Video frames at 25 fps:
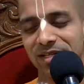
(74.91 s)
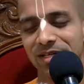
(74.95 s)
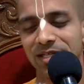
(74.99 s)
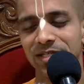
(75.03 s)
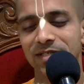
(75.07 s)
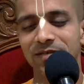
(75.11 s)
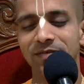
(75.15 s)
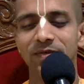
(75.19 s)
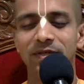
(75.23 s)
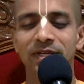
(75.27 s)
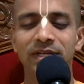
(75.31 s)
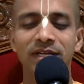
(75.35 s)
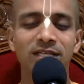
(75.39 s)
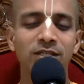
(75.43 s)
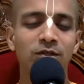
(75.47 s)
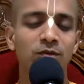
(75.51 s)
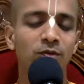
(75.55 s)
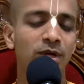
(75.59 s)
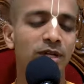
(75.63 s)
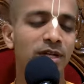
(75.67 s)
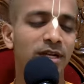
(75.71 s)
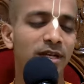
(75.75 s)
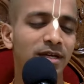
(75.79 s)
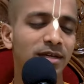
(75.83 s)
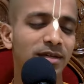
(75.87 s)
So for next
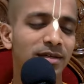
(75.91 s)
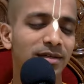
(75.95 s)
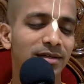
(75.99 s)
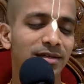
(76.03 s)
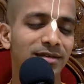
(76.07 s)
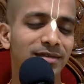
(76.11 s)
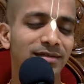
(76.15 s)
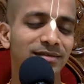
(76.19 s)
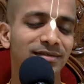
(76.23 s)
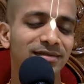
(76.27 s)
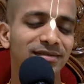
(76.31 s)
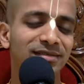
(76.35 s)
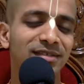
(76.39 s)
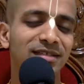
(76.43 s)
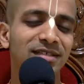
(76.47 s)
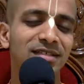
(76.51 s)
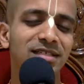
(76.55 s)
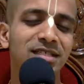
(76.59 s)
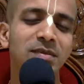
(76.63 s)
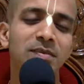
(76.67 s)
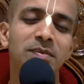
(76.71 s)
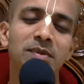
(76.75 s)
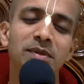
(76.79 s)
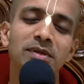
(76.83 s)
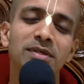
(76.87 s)
1 hour, just
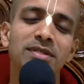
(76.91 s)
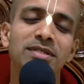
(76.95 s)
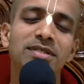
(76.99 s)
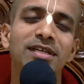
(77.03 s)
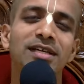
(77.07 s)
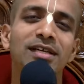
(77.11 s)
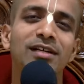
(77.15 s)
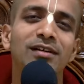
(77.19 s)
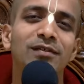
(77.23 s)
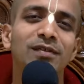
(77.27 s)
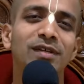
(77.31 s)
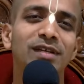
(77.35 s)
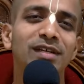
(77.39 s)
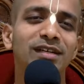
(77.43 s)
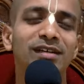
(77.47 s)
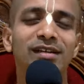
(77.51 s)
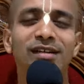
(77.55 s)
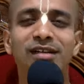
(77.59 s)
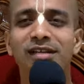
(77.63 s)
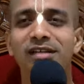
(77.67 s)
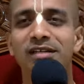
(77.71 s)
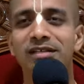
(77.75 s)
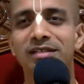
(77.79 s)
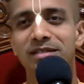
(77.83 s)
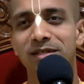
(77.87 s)
dip yourself in
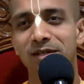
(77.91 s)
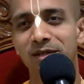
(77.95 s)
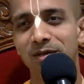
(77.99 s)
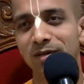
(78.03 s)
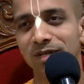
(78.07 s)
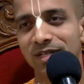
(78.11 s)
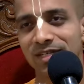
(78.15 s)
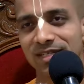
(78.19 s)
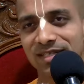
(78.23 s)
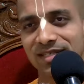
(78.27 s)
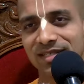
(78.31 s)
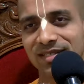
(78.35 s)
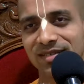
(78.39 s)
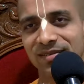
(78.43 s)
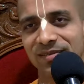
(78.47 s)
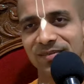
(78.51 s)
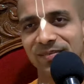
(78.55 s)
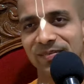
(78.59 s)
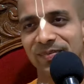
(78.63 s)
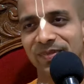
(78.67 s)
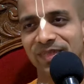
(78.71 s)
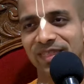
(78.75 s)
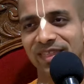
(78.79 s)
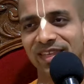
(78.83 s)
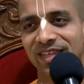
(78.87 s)
hearing his glories.
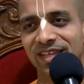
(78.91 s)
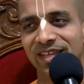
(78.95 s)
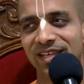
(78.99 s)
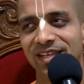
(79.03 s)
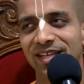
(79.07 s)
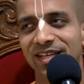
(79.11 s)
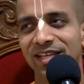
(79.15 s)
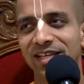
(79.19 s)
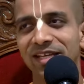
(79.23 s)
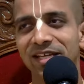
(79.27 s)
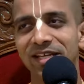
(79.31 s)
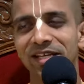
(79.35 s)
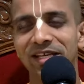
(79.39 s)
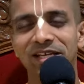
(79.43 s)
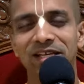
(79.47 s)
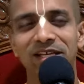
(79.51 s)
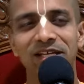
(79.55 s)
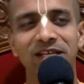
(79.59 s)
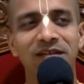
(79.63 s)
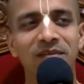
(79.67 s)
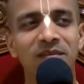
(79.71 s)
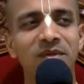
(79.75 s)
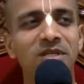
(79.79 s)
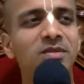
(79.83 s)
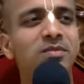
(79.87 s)

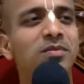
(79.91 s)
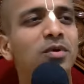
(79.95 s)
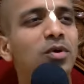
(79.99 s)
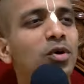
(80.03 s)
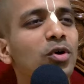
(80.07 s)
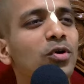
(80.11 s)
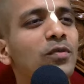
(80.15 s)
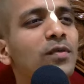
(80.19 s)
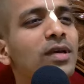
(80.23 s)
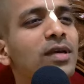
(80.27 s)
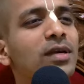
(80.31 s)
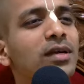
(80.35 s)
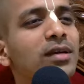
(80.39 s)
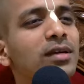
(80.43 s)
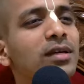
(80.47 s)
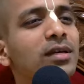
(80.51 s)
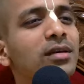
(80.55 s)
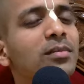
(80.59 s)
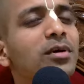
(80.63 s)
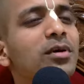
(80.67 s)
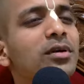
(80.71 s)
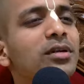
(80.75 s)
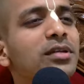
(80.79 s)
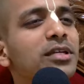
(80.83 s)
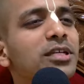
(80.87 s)
Because more we hear
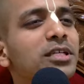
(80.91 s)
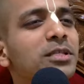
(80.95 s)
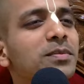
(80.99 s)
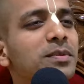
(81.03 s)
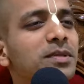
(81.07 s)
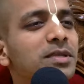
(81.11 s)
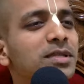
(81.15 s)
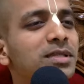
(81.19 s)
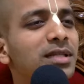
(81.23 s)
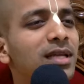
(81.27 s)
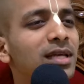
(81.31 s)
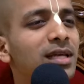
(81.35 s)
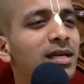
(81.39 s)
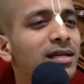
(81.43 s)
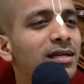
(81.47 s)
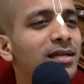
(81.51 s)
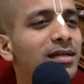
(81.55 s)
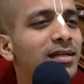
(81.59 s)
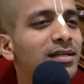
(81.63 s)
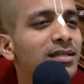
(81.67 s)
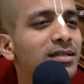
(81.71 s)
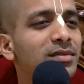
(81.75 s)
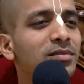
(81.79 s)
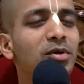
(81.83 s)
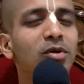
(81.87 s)
about these
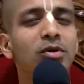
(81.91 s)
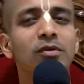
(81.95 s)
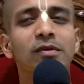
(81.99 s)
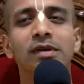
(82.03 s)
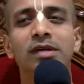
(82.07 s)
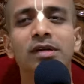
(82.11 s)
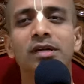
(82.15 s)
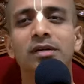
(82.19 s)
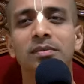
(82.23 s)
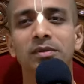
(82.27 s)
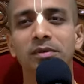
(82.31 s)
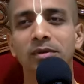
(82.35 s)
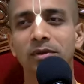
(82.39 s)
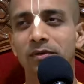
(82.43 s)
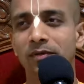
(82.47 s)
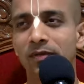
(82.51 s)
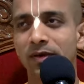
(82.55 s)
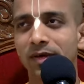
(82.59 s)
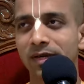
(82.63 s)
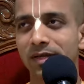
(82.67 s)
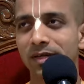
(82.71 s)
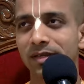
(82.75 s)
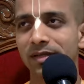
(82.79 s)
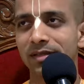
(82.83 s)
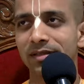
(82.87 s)
personalities, more we get
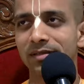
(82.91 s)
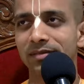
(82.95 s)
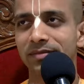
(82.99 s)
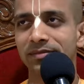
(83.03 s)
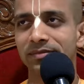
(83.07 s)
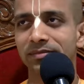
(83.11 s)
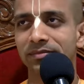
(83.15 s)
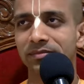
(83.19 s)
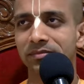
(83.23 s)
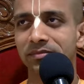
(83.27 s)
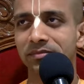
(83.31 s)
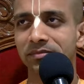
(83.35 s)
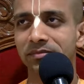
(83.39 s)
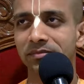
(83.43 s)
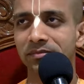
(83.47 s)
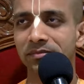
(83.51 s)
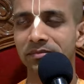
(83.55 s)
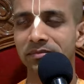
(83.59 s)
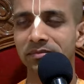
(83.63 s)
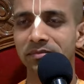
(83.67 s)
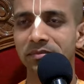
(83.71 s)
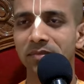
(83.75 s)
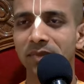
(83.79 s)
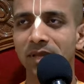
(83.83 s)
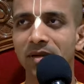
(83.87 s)
purified.
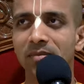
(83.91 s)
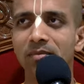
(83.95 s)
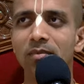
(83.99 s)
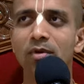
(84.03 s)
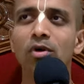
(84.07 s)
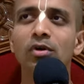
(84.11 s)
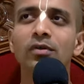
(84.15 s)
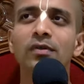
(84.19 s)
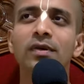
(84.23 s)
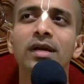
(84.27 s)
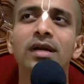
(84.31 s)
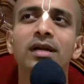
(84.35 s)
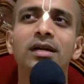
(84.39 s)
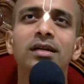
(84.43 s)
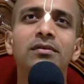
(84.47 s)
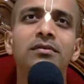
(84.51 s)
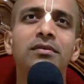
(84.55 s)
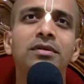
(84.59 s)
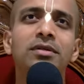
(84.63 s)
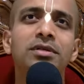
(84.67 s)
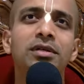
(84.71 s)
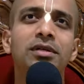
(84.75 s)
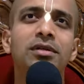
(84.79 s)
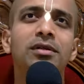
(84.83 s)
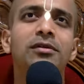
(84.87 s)
More we get a
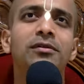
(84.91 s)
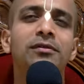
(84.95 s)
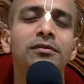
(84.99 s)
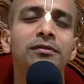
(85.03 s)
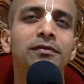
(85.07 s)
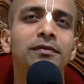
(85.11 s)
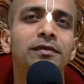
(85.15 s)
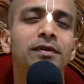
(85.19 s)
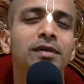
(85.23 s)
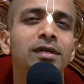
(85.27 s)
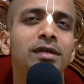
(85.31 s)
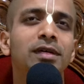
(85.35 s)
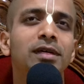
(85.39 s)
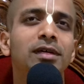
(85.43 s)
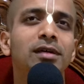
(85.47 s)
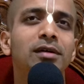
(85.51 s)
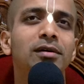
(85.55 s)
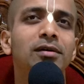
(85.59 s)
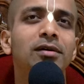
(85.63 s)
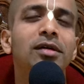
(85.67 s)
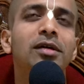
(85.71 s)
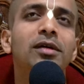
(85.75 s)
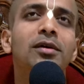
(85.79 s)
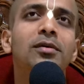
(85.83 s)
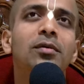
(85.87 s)
vision of,
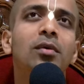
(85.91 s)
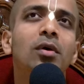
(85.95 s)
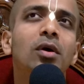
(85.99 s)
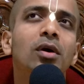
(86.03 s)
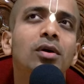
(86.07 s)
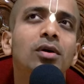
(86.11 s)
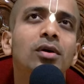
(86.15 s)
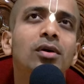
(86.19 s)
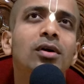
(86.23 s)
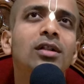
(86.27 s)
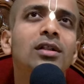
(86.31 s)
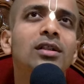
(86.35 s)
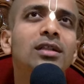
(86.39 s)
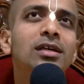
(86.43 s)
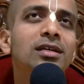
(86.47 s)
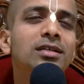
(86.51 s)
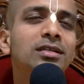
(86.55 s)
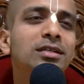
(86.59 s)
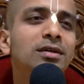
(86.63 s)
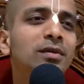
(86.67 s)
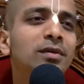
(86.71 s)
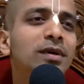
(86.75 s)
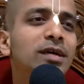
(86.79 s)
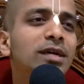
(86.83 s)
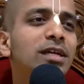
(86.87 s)
okay, what all things
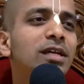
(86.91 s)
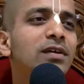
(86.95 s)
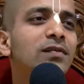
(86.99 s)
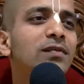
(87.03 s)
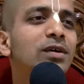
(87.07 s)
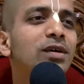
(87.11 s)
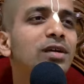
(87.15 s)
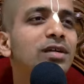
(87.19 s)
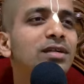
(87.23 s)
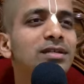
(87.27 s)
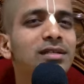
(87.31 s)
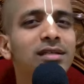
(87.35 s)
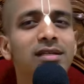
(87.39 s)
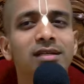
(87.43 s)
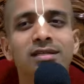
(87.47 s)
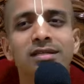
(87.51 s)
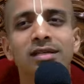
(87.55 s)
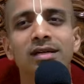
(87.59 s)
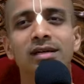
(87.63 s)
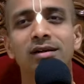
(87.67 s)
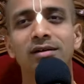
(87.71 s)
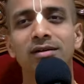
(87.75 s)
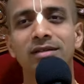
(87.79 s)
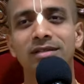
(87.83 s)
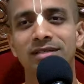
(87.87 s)
are waiting for us in Krishna
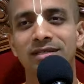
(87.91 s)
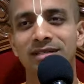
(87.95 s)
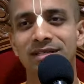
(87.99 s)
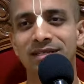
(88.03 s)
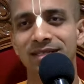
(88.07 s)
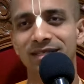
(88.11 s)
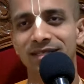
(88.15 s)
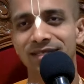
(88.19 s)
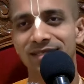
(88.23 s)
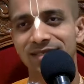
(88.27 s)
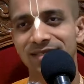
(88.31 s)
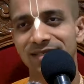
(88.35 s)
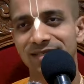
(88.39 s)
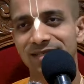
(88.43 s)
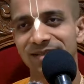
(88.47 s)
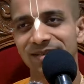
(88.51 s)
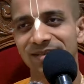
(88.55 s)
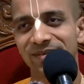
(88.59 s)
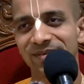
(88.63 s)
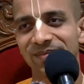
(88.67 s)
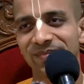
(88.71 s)
consciousness.